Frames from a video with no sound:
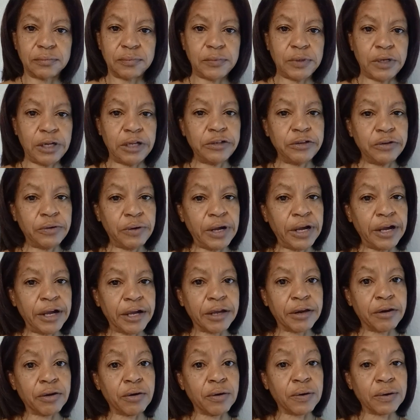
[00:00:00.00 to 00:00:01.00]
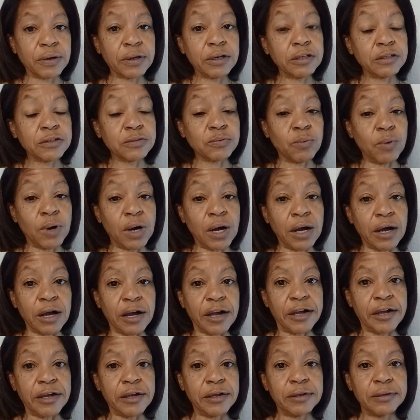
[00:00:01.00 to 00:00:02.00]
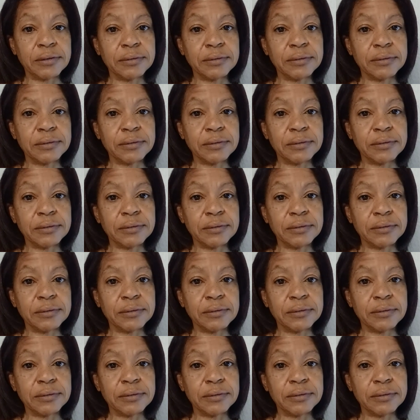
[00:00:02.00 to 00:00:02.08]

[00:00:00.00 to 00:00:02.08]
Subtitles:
And you're hanging on because why?